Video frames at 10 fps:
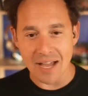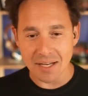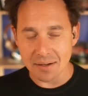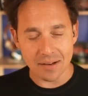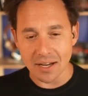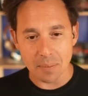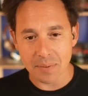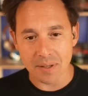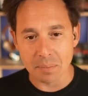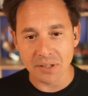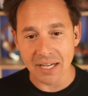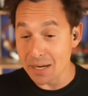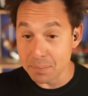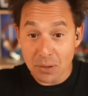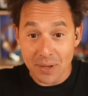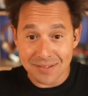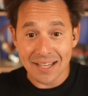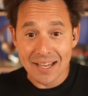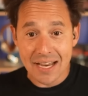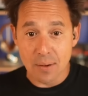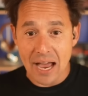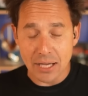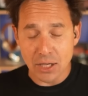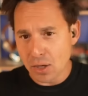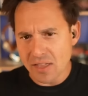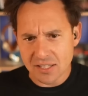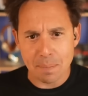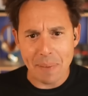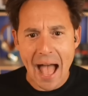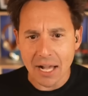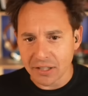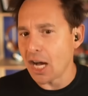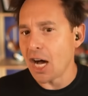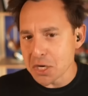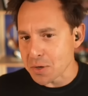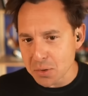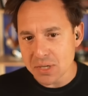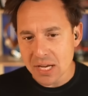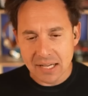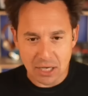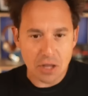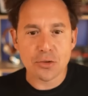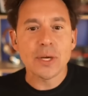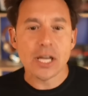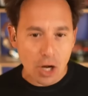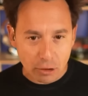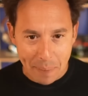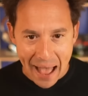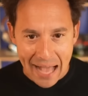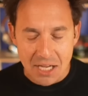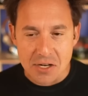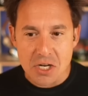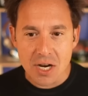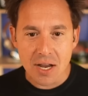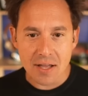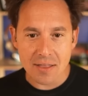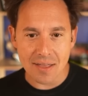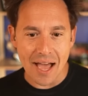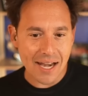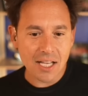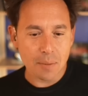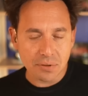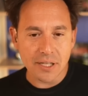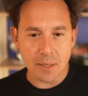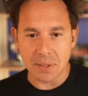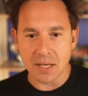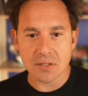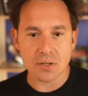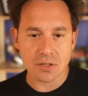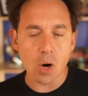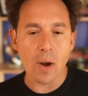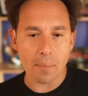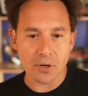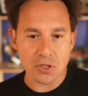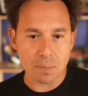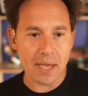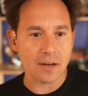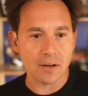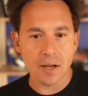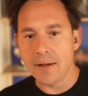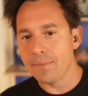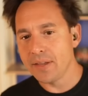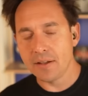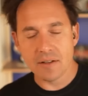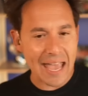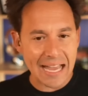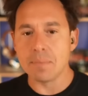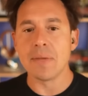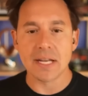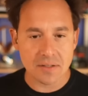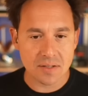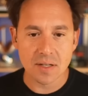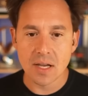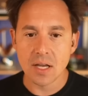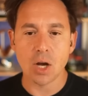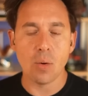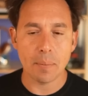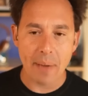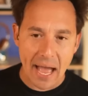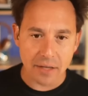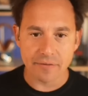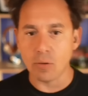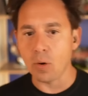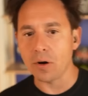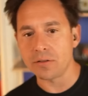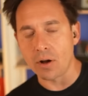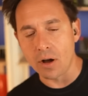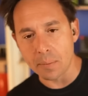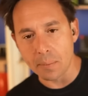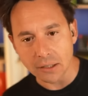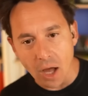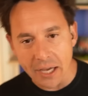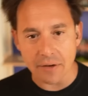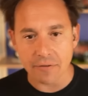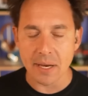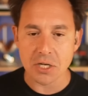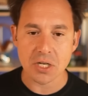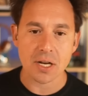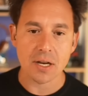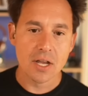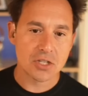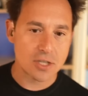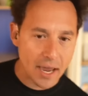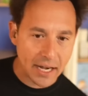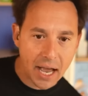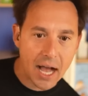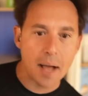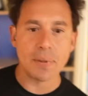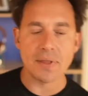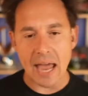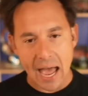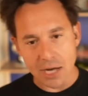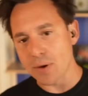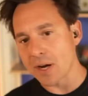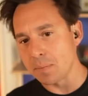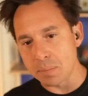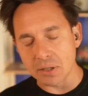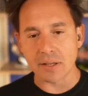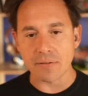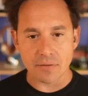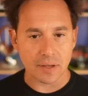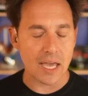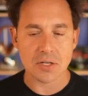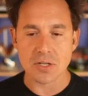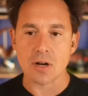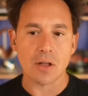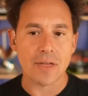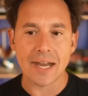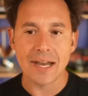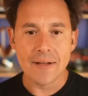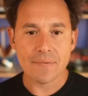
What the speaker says: didn't end up completing it. And by the way, it's like I think it's a pack of like 100, so it's like a $300 package. I didn't complete it because there's no way I'm going to spend 8 minutes going back and forth on my login information, signing up, and then address and billing verifications and all that.